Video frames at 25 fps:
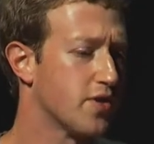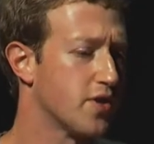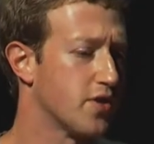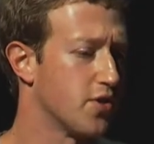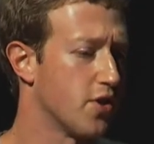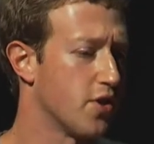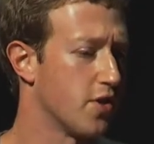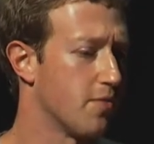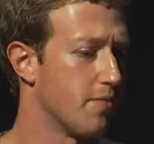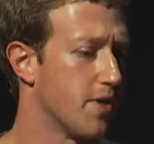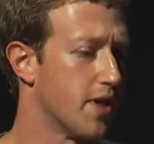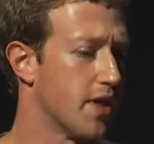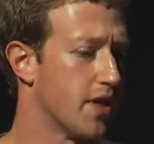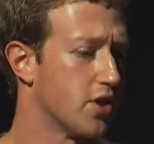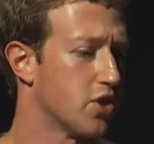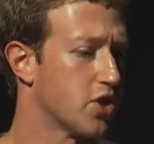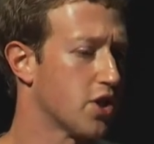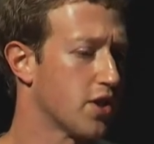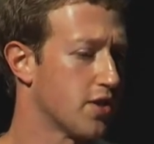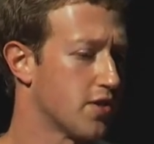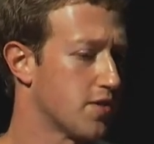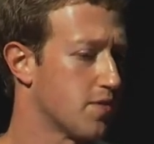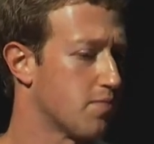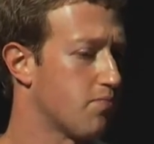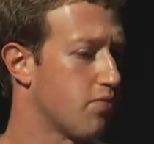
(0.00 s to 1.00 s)

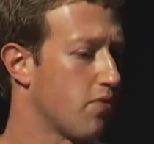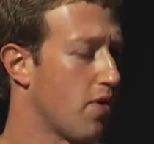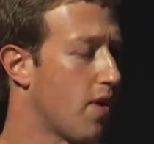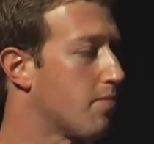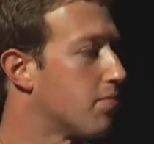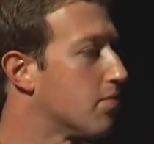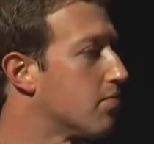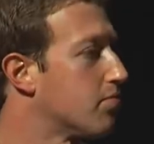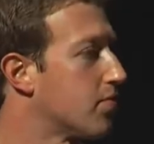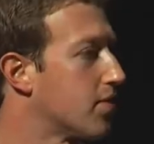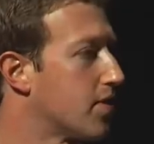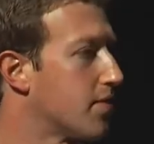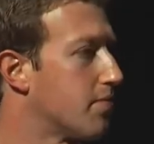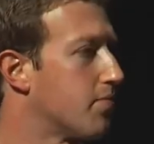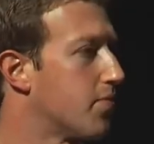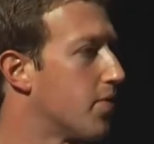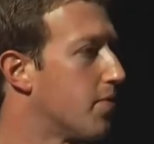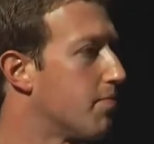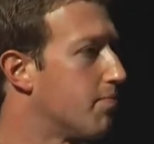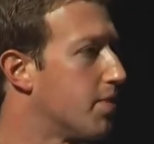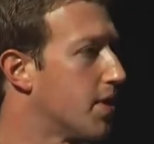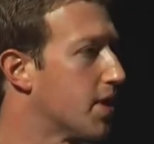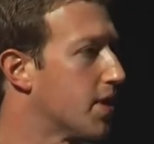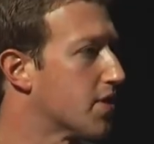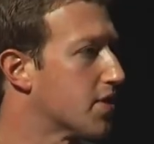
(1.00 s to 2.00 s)
determination is probably the
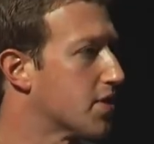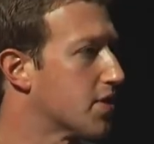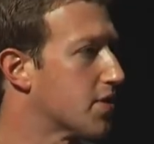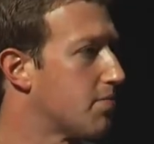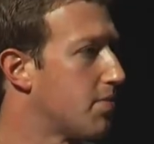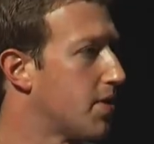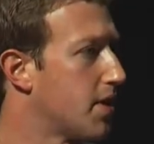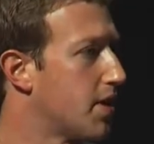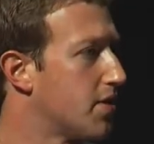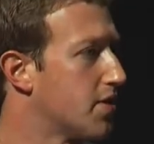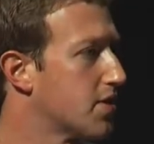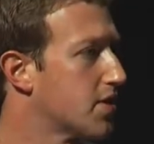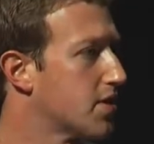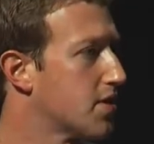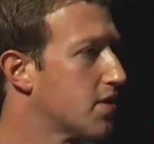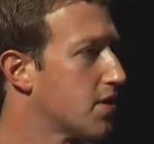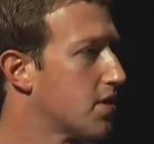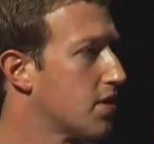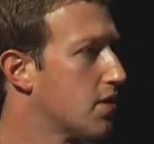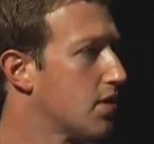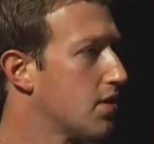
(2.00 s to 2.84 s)
biggest piece.